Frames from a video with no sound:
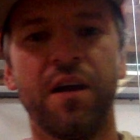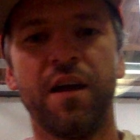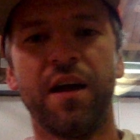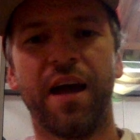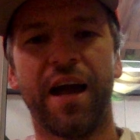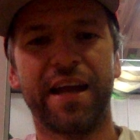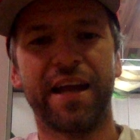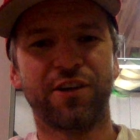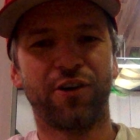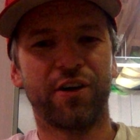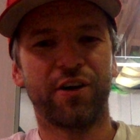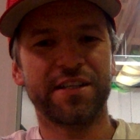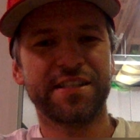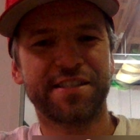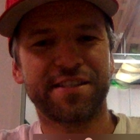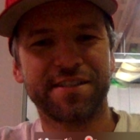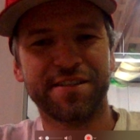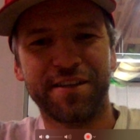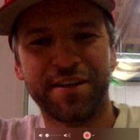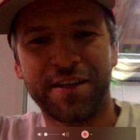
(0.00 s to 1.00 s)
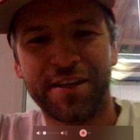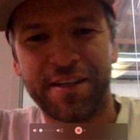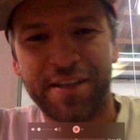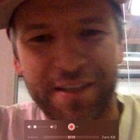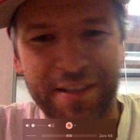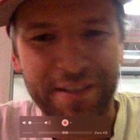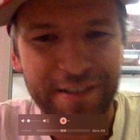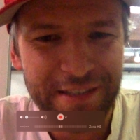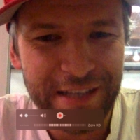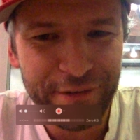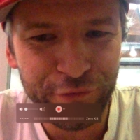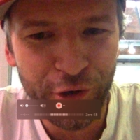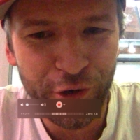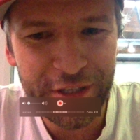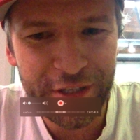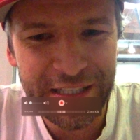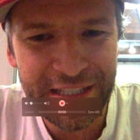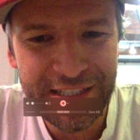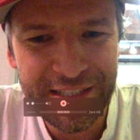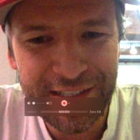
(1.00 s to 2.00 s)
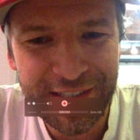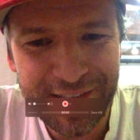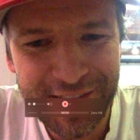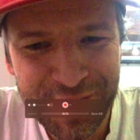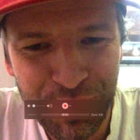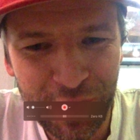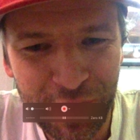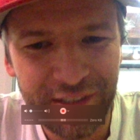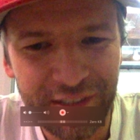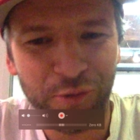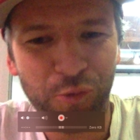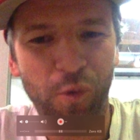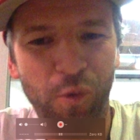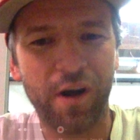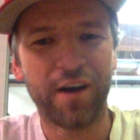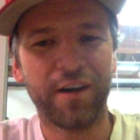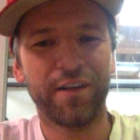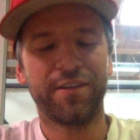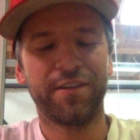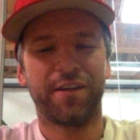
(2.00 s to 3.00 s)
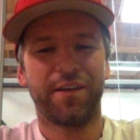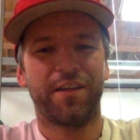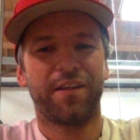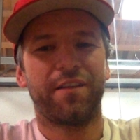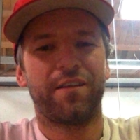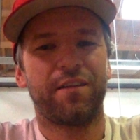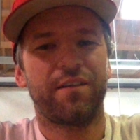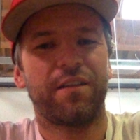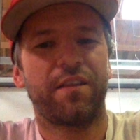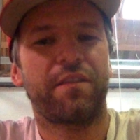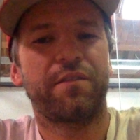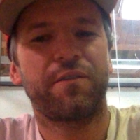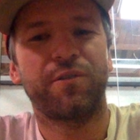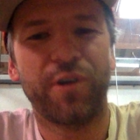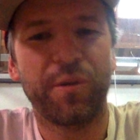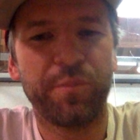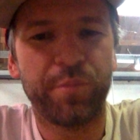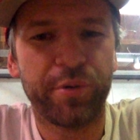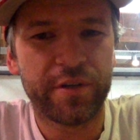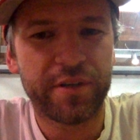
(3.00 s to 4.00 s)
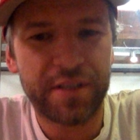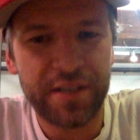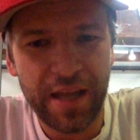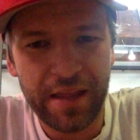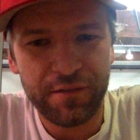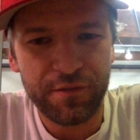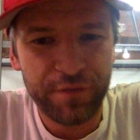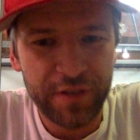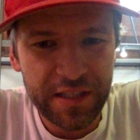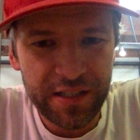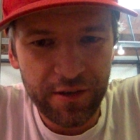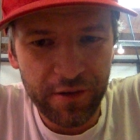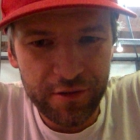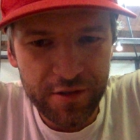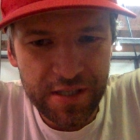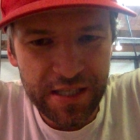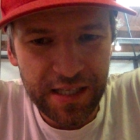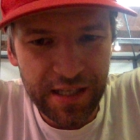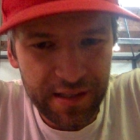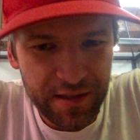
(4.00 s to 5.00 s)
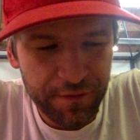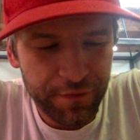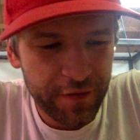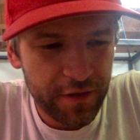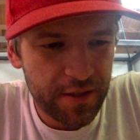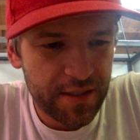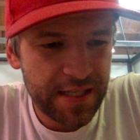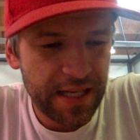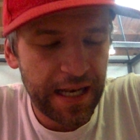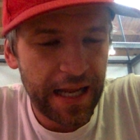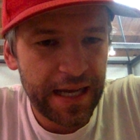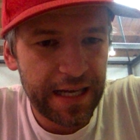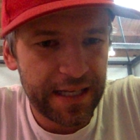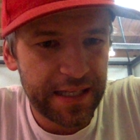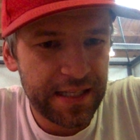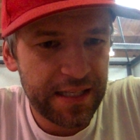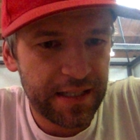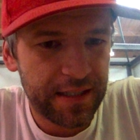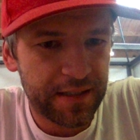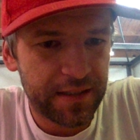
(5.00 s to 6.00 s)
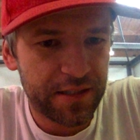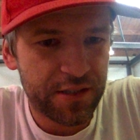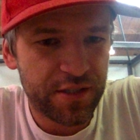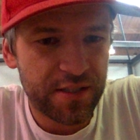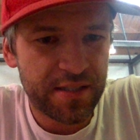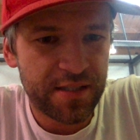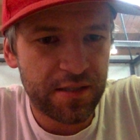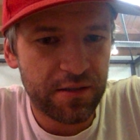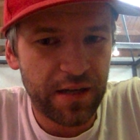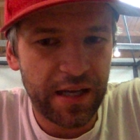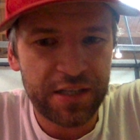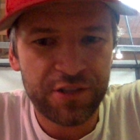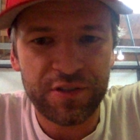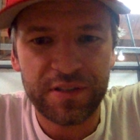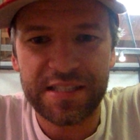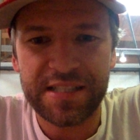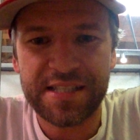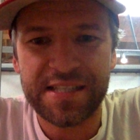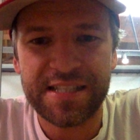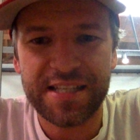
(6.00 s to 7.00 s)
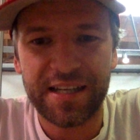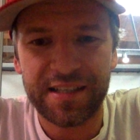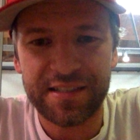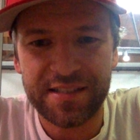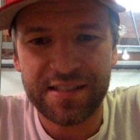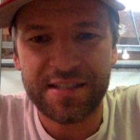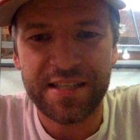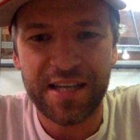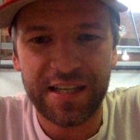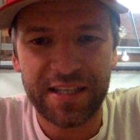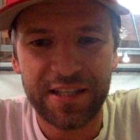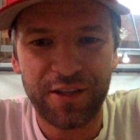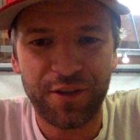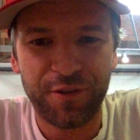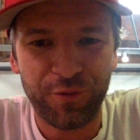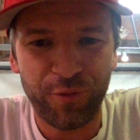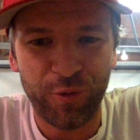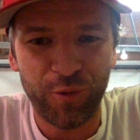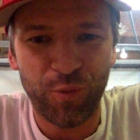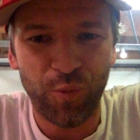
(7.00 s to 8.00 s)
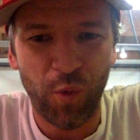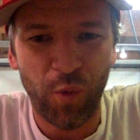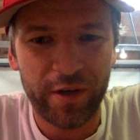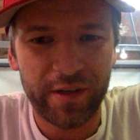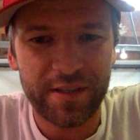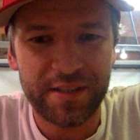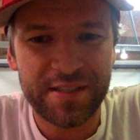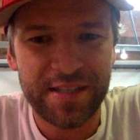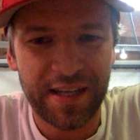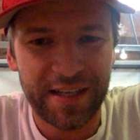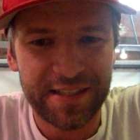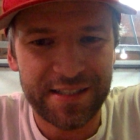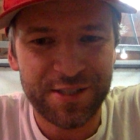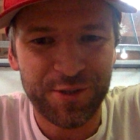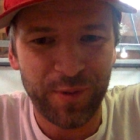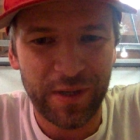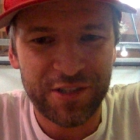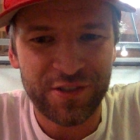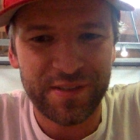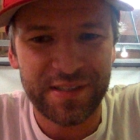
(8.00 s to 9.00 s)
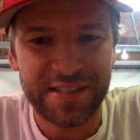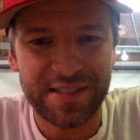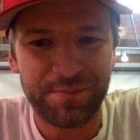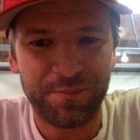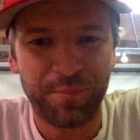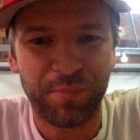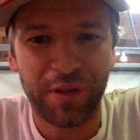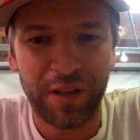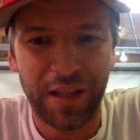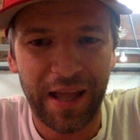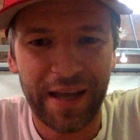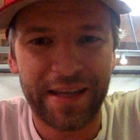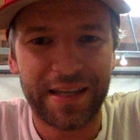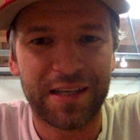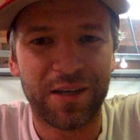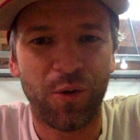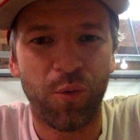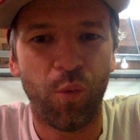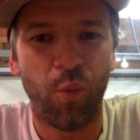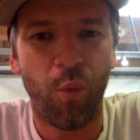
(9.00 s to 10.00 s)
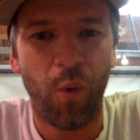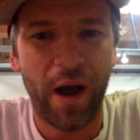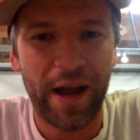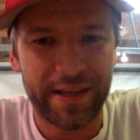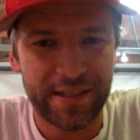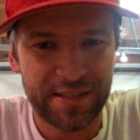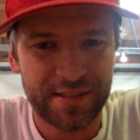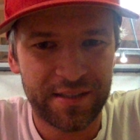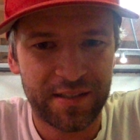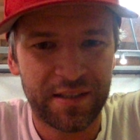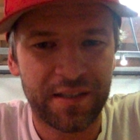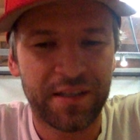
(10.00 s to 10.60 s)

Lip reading: Hey guys, Never here. It's been a little while. Thought I'd put another video together for you today, just to actually start to take you through what it takes to actually play weight